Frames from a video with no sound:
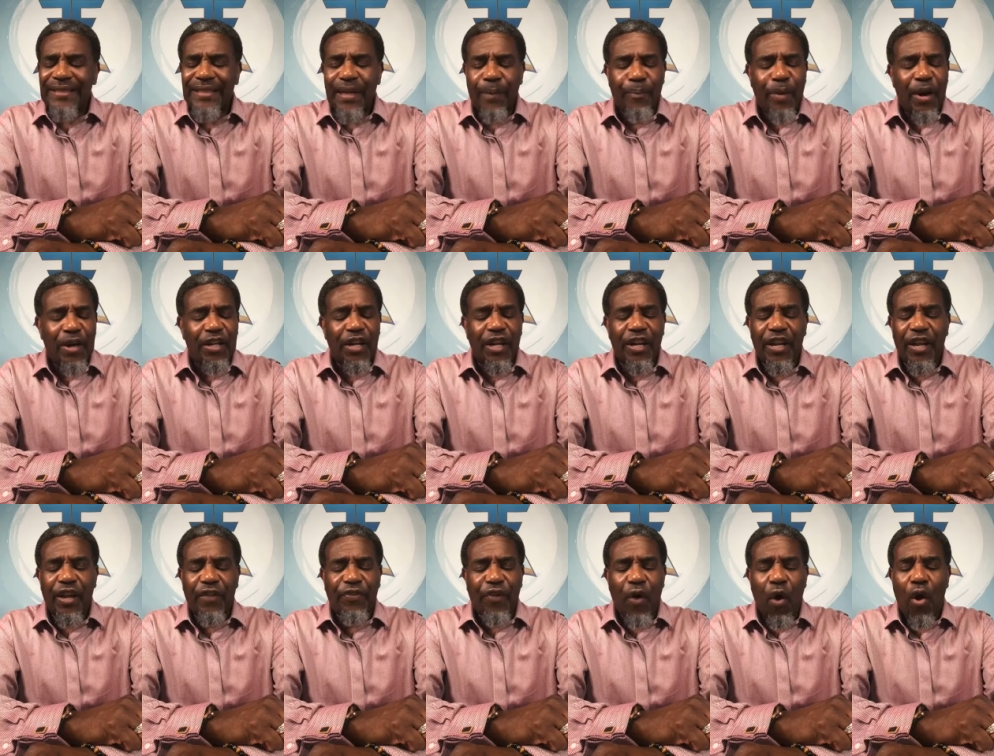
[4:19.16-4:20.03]
is up under
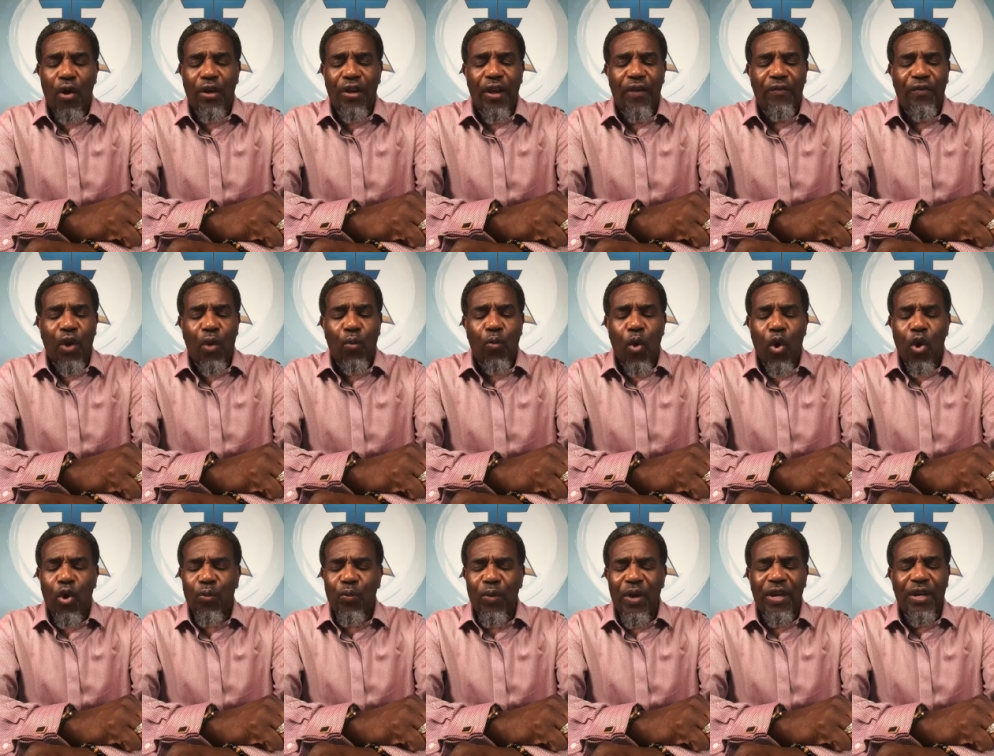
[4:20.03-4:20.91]
the authority of your
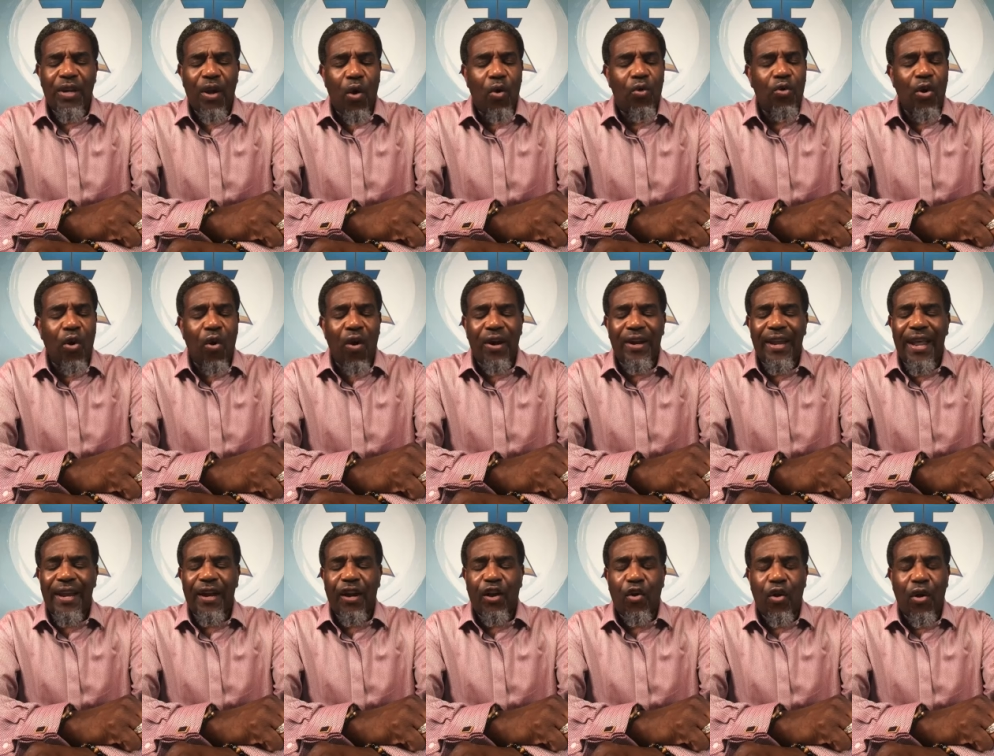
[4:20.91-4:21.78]
word. We know,
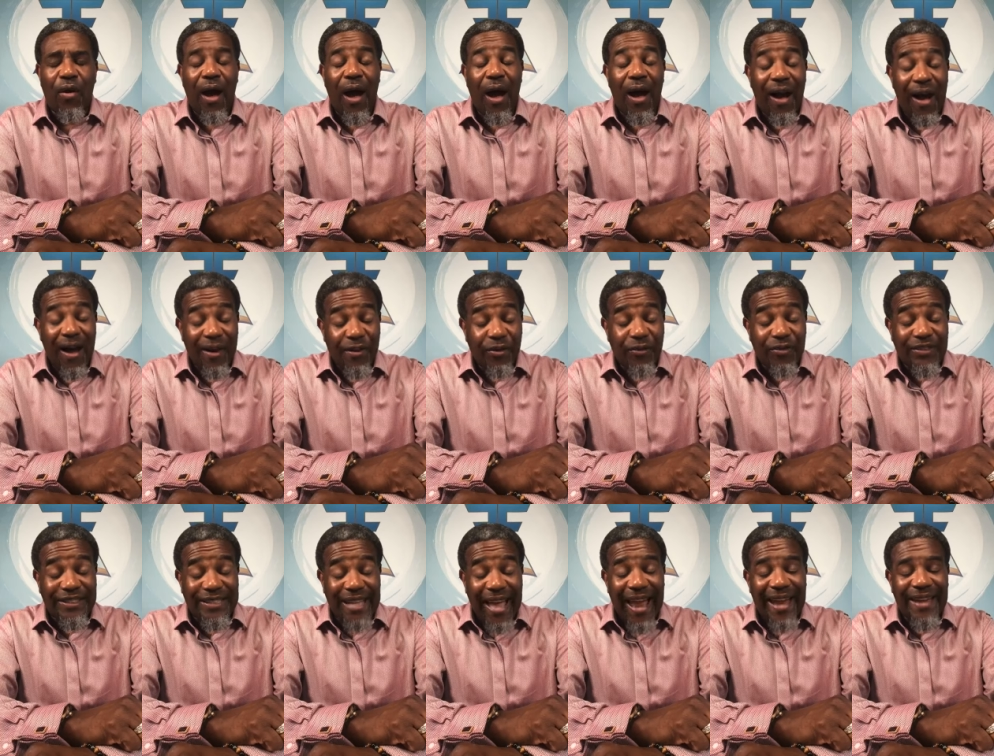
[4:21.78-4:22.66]
Lord, that our
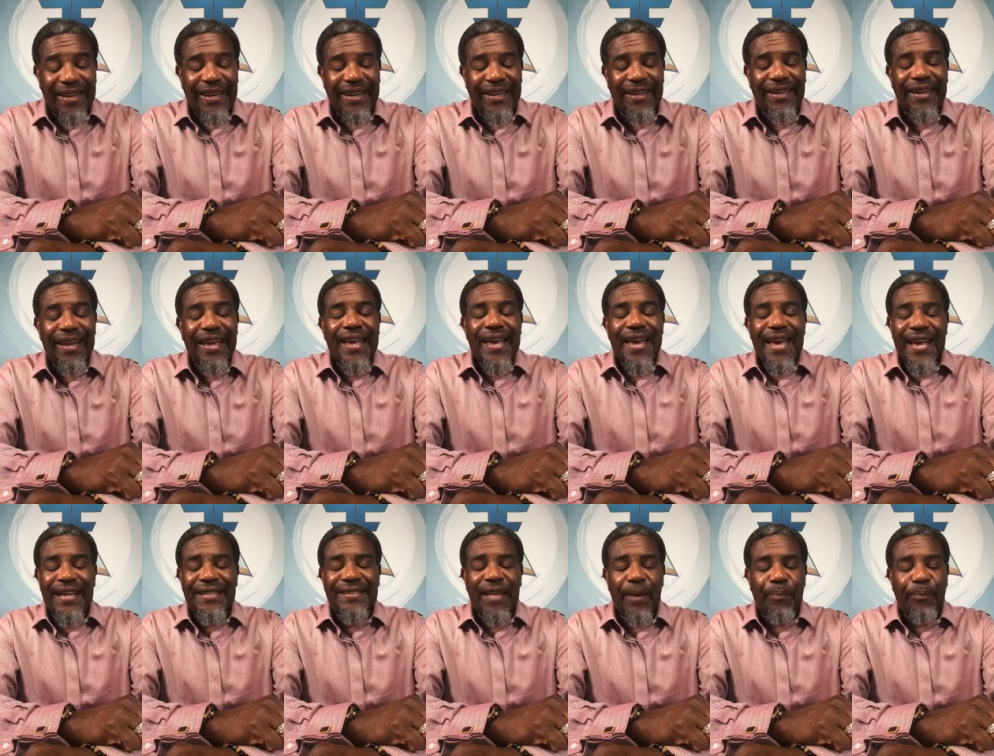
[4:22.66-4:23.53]
understanding
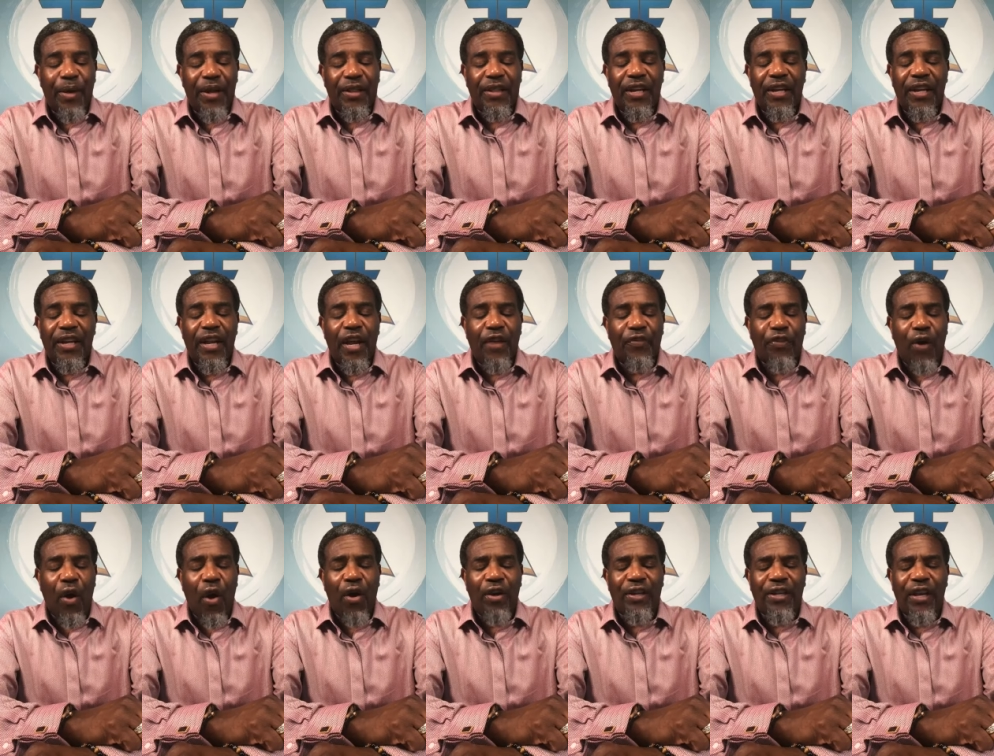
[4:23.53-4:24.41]
is up under the
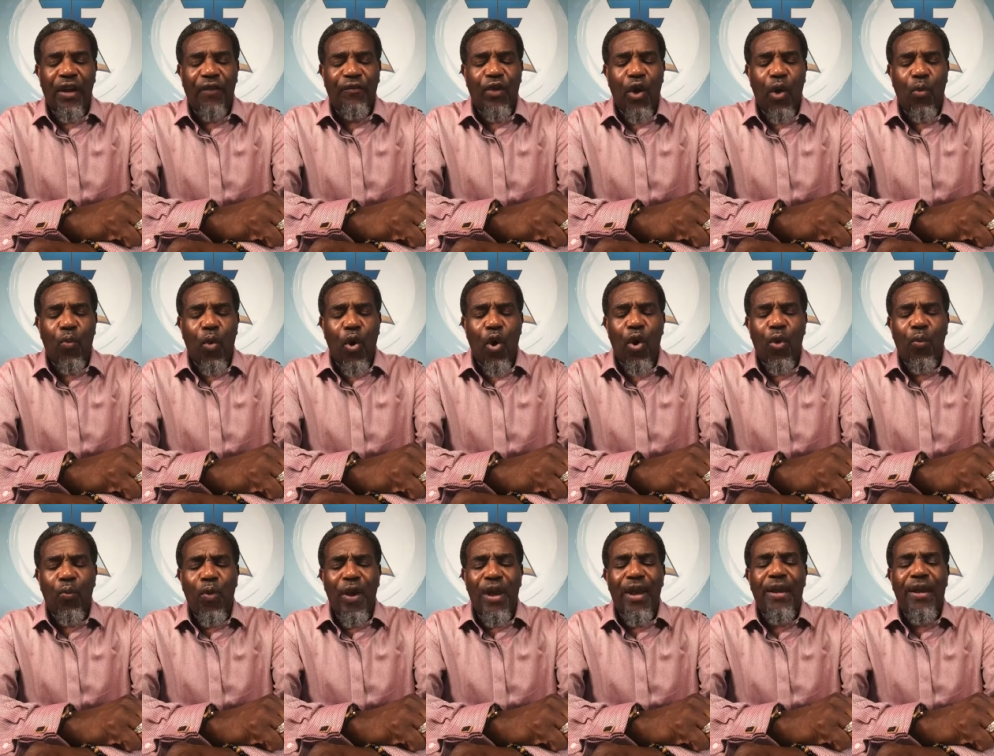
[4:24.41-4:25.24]
authority of your word.